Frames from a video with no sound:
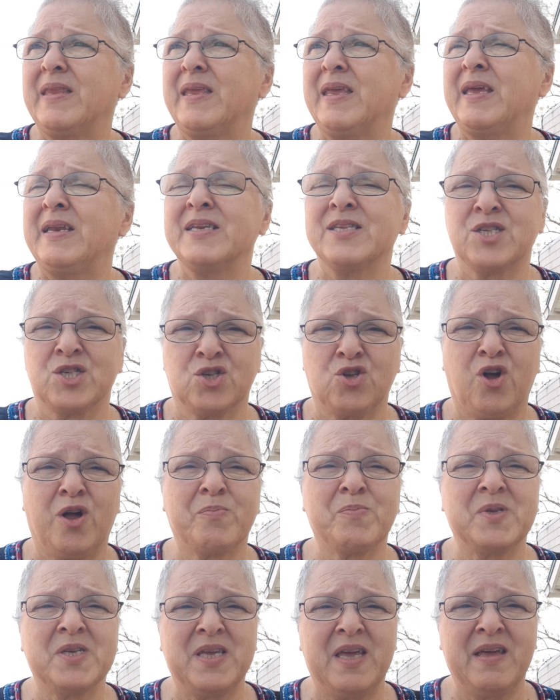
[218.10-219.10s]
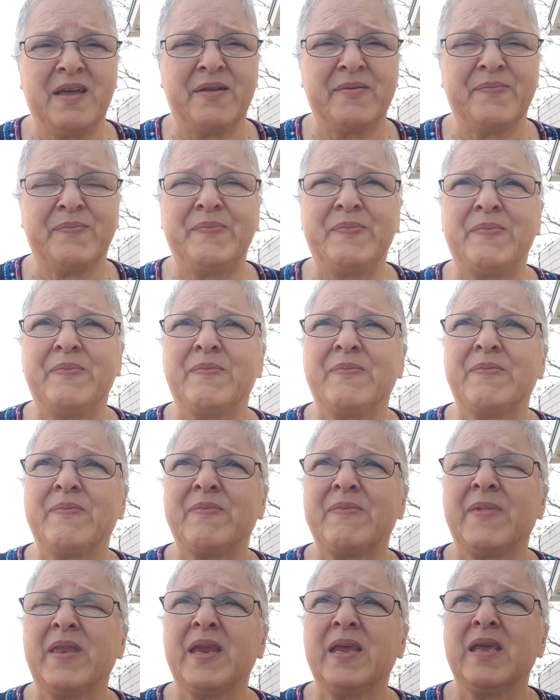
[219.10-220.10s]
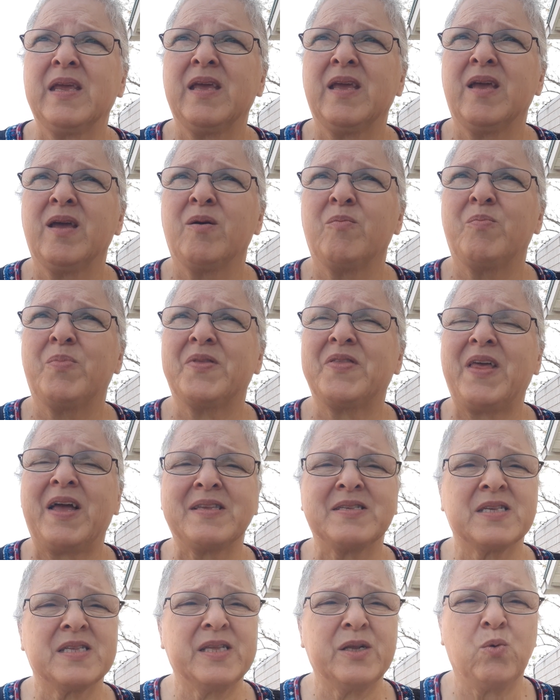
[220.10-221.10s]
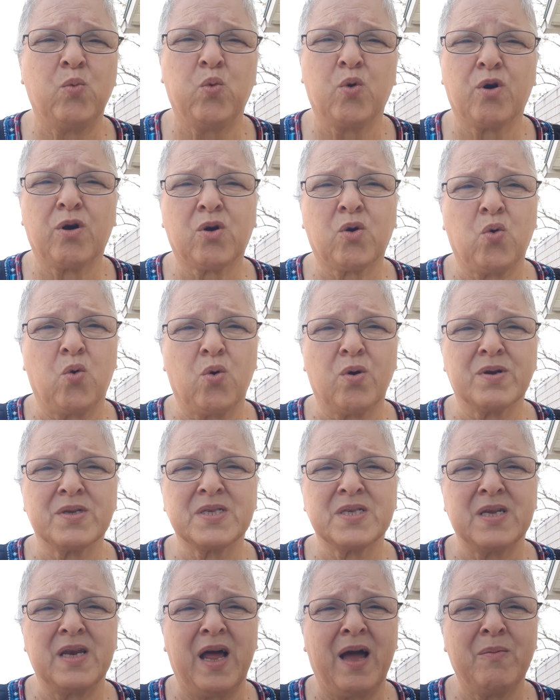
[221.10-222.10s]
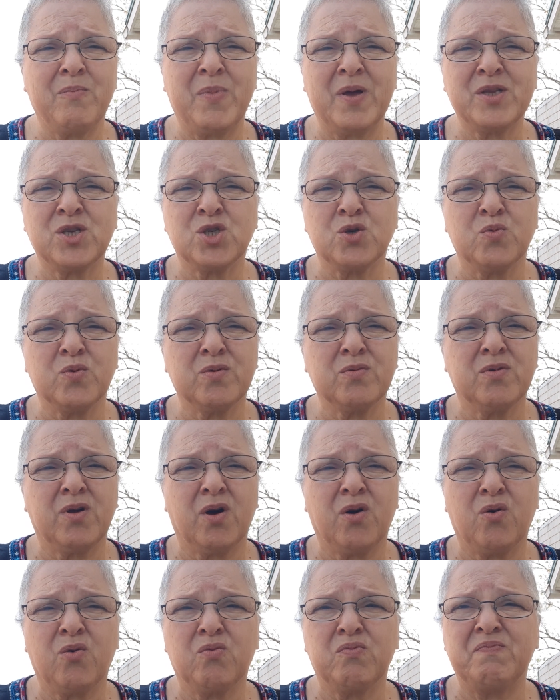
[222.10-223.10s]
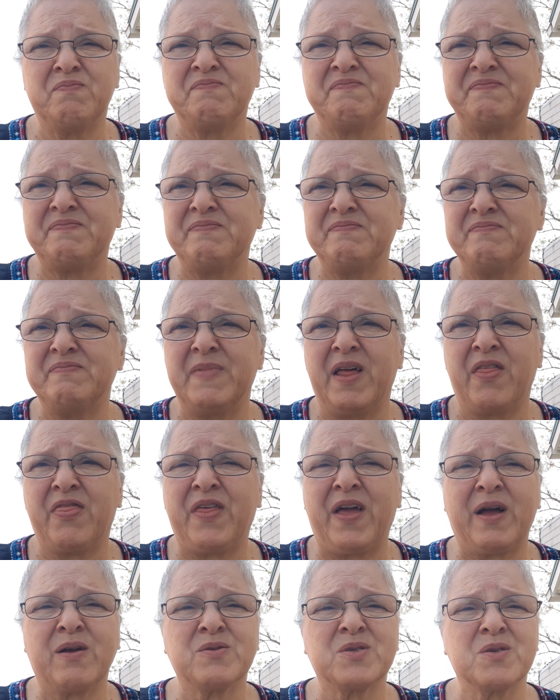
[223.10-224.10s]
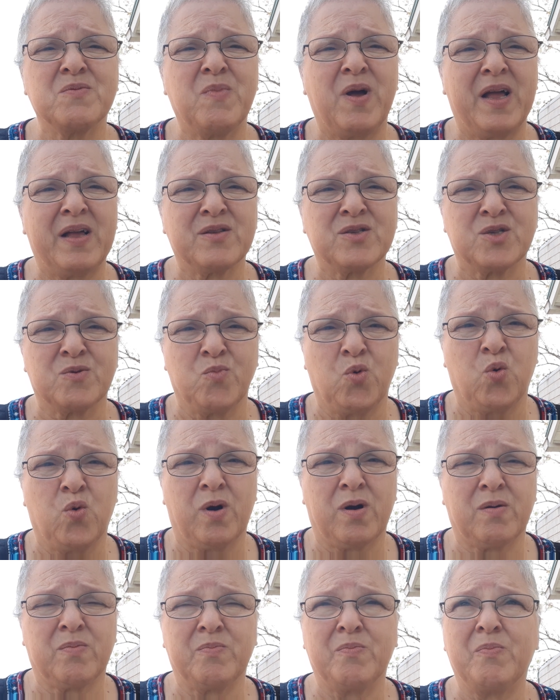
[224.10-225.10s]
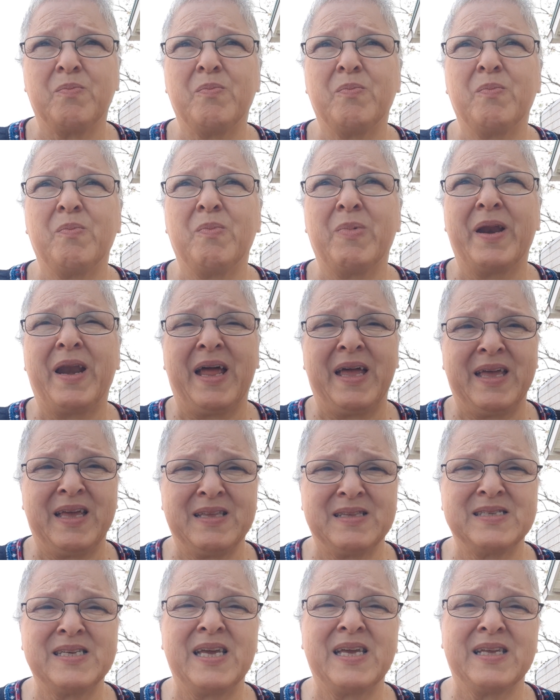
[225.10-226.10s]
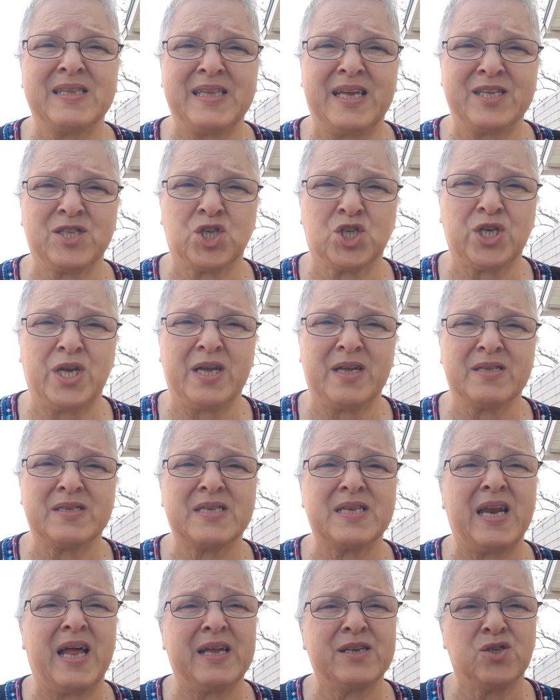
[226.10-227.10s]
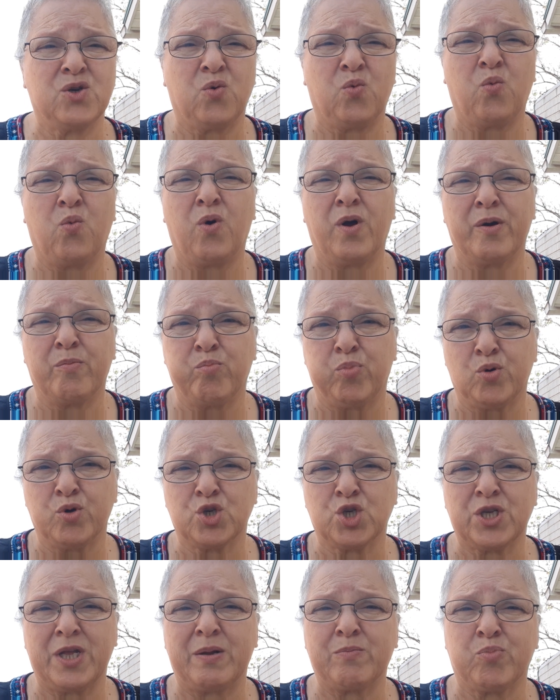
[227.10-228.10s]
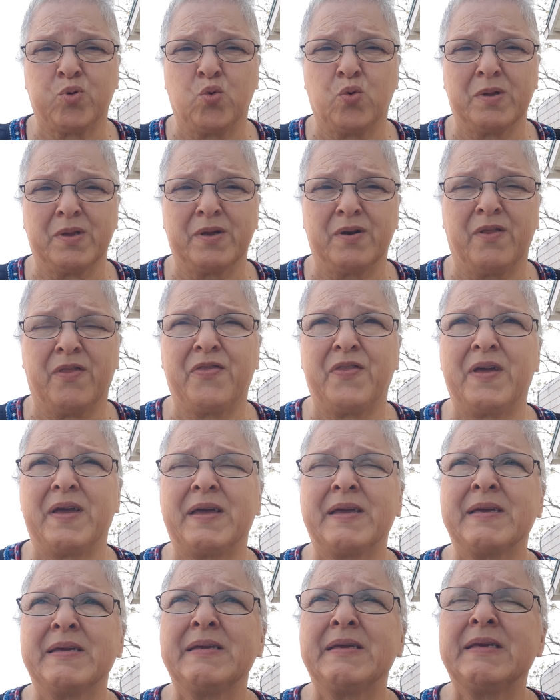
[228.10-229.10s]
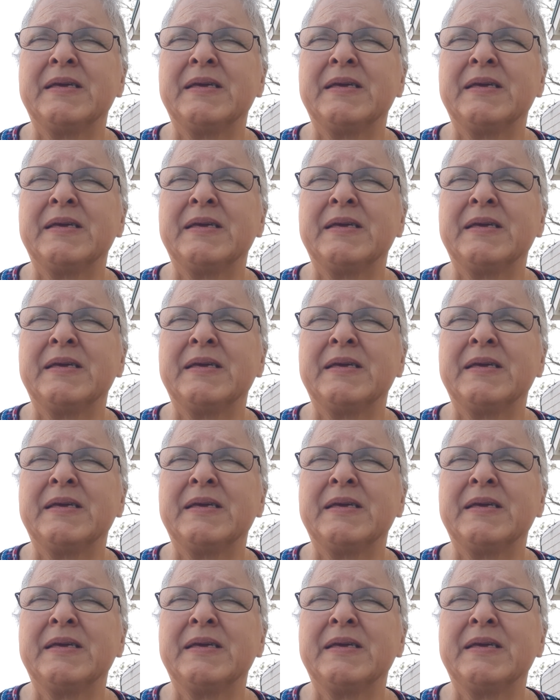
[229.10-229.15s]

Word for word: And it stopped again. But that's a little workhorse, and I bet you would go a thousand miles more. But I ain't taking that chance, and I don't want to push that poor little thing.